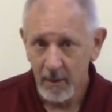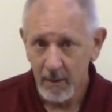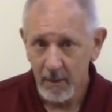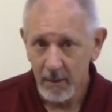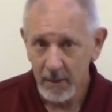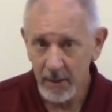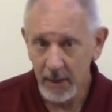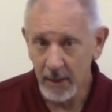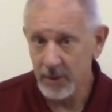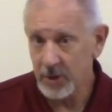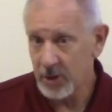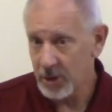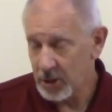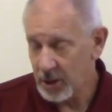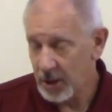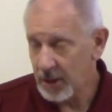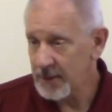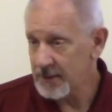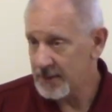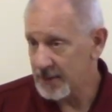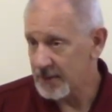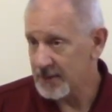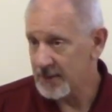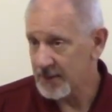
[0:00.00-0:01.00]
It tells you
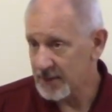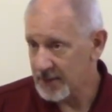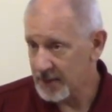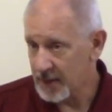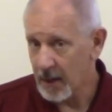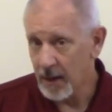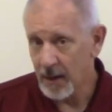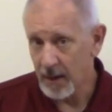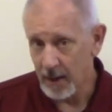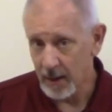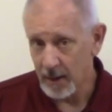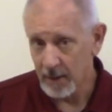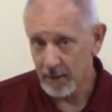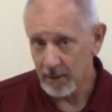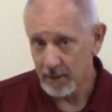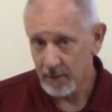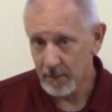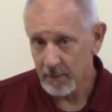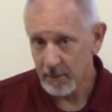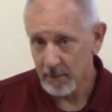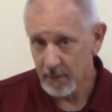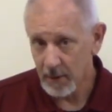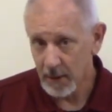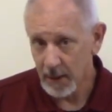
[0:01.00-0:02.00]
Jesus is God,
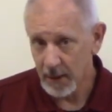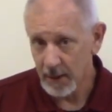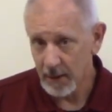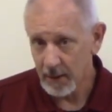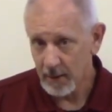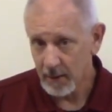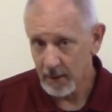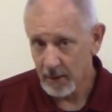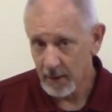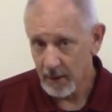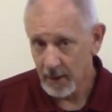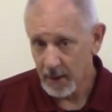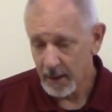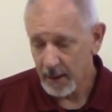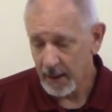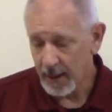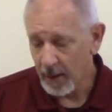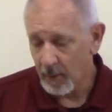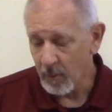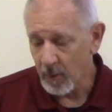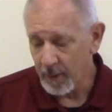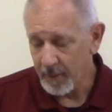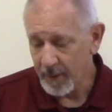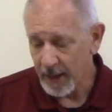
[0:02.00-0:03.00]
right?
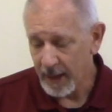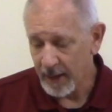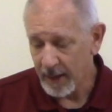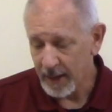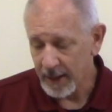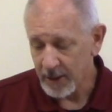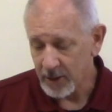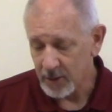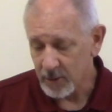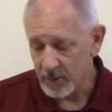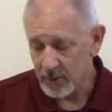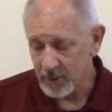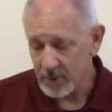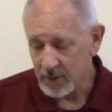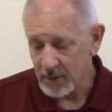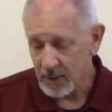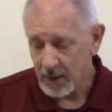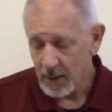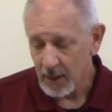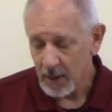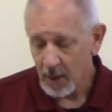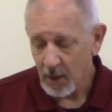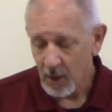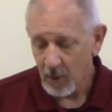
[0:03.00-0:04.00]
Now what about angels?
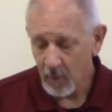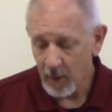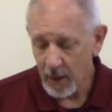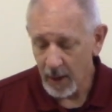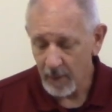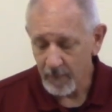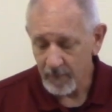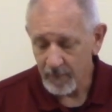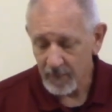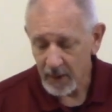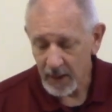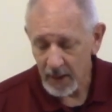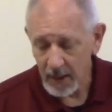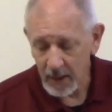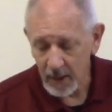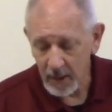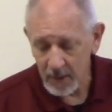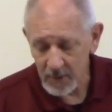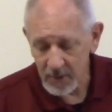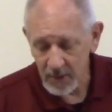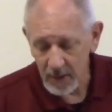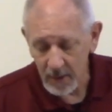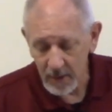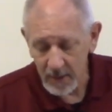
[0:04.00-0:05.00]
Well, he
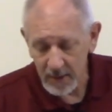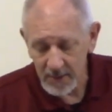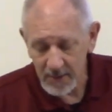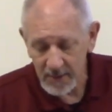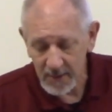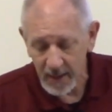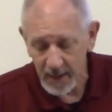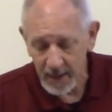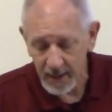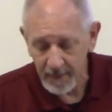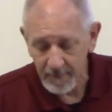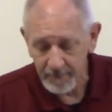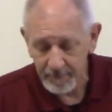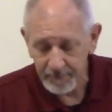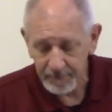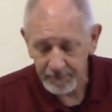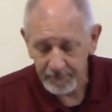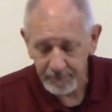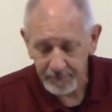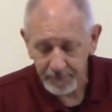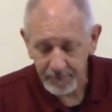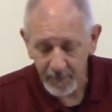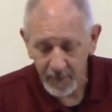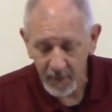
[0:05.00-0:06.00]
goes on to say,
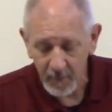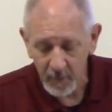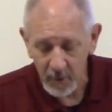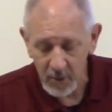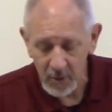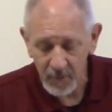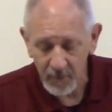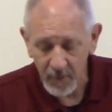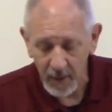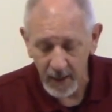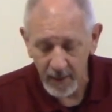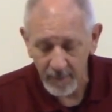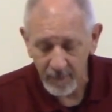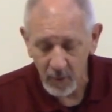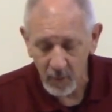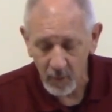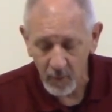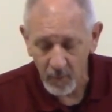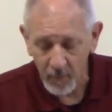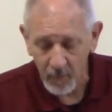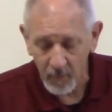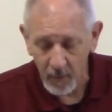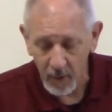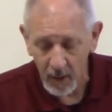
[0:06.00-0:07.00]
verse 5,
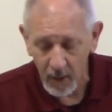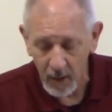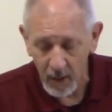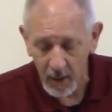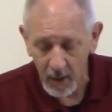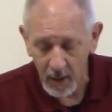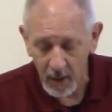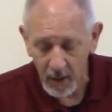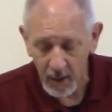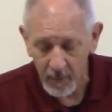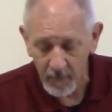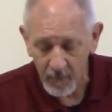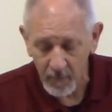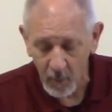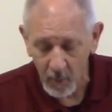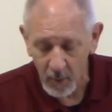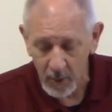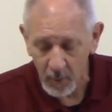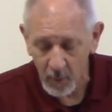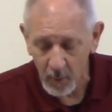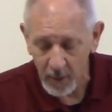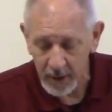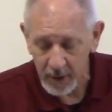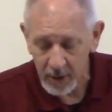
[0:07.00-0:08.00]

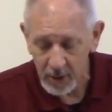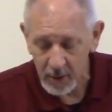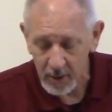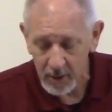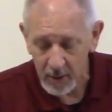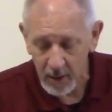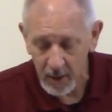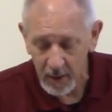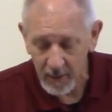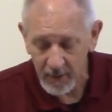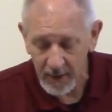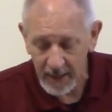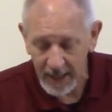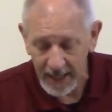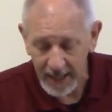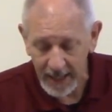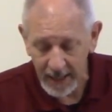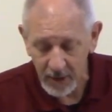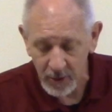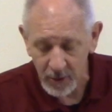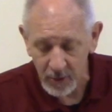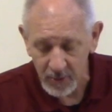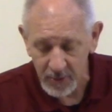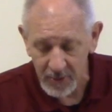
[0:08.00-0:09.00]
for to which of the
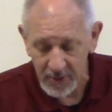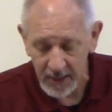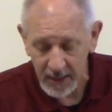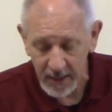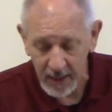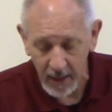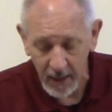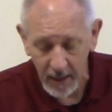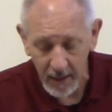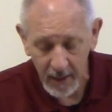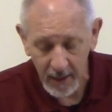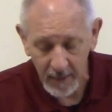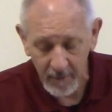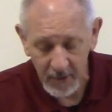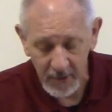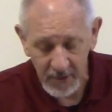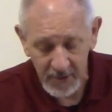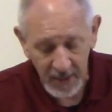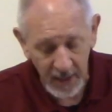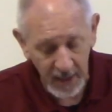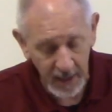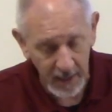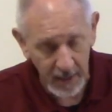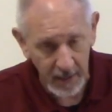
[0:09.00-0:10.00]
angels did God ever
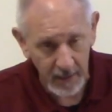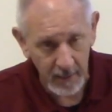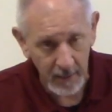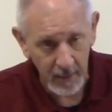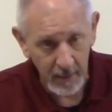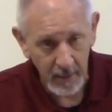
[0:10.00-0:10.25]
say?